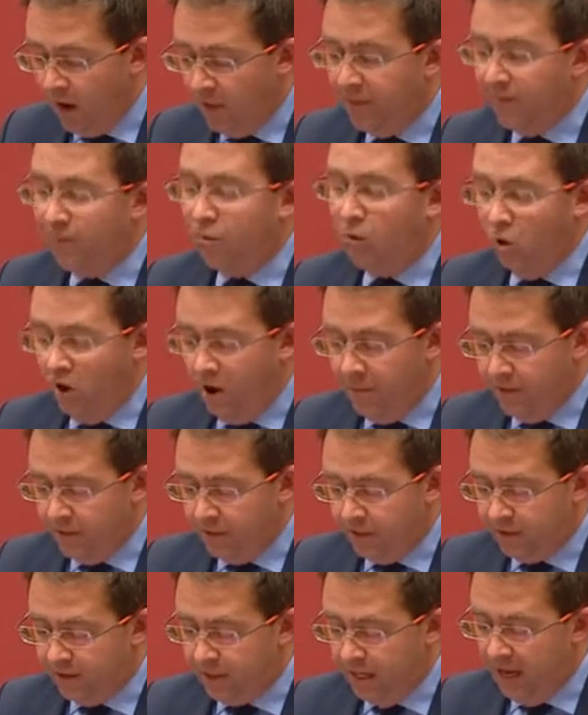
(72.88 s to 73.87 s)
the Prime
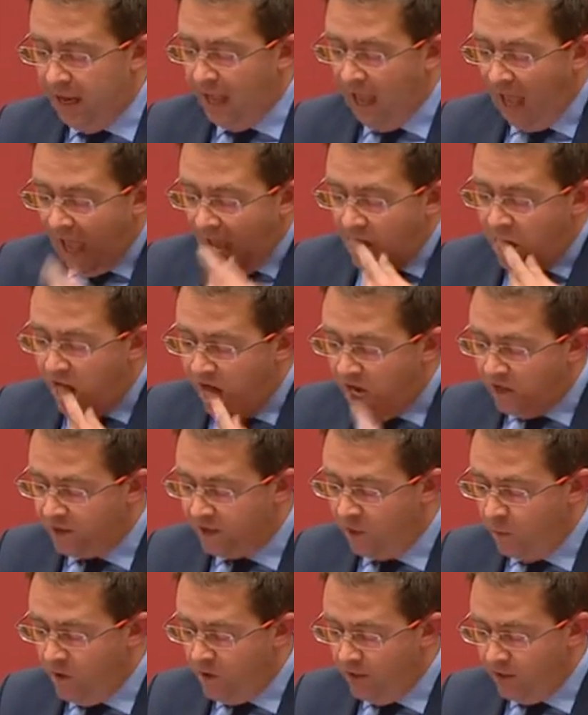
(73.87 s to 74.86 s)
Minister
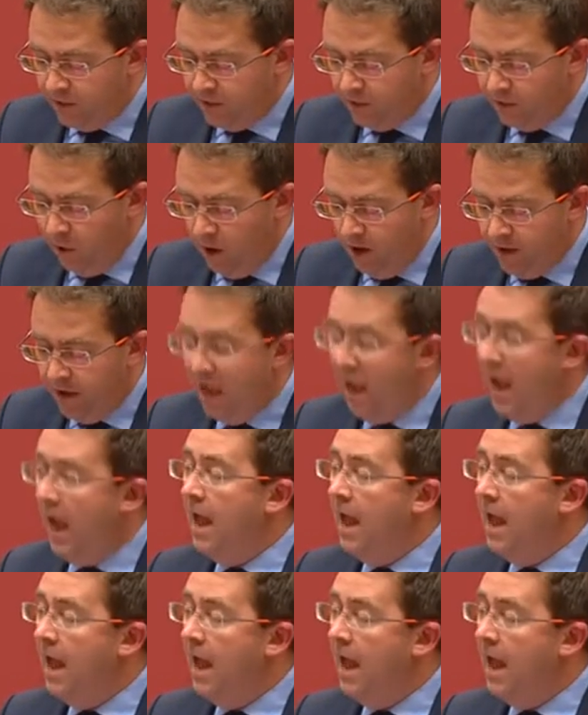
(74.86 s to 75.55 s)
announced the winning design,